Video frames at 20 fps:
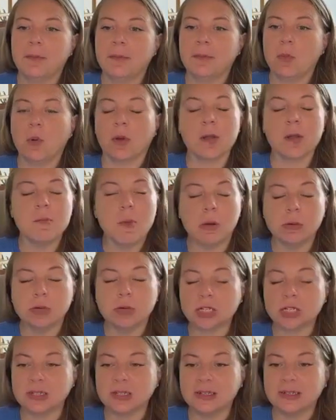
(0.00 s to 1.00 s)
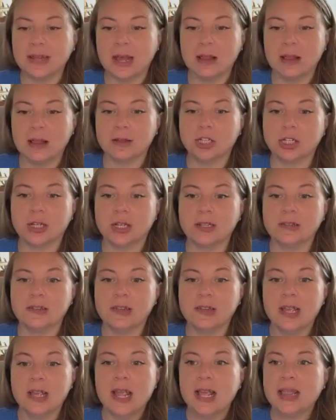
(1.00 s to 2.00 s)
or emotional intelligence,
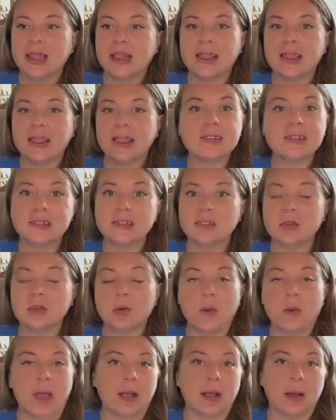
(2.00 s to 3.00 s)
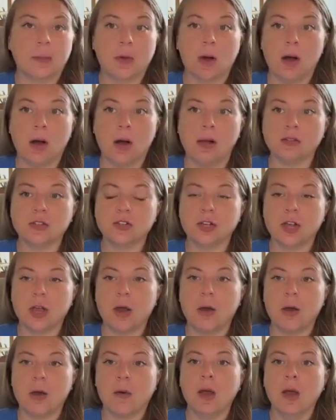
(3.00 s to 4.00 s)
this is the wake-up call to
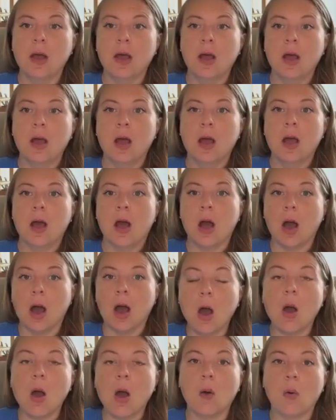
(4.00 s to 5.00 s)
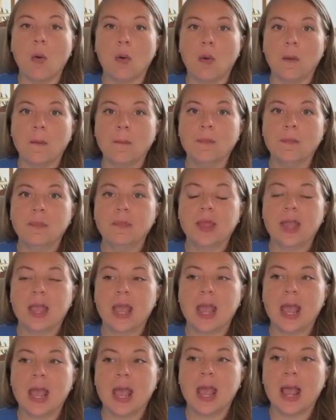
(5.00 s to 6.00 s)
go, oh,
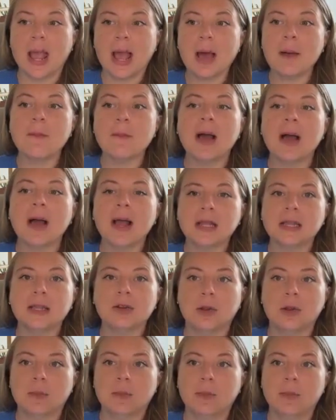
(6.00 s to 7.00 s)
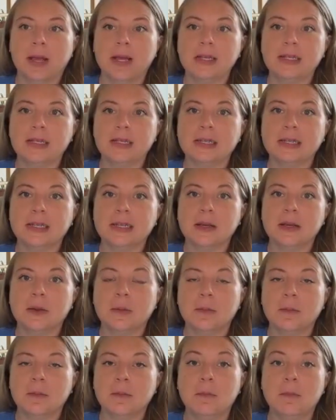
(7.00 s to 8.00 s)
am I a little bit
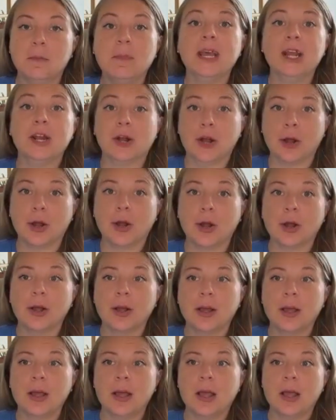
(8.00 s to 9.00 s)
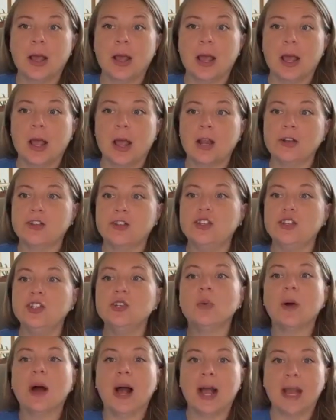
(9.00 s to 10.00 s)
bitter?
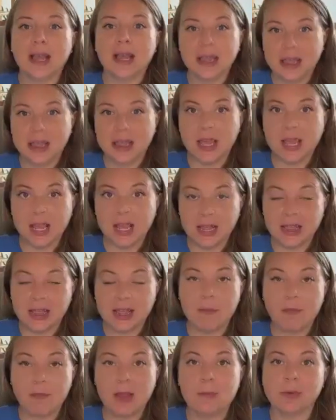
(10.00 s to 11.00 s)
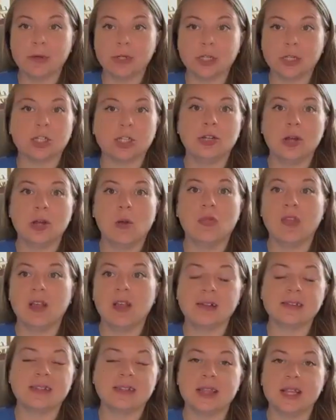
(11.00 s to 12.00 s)
Do I think that people should know
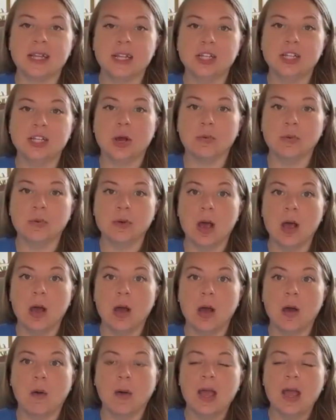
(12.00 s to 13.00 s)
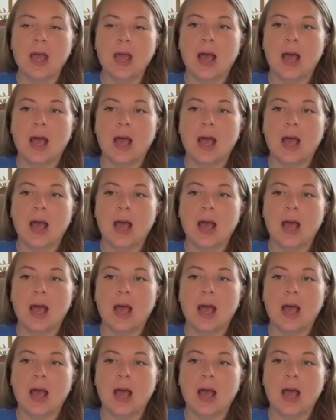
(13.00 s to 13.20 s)
things that they don't know?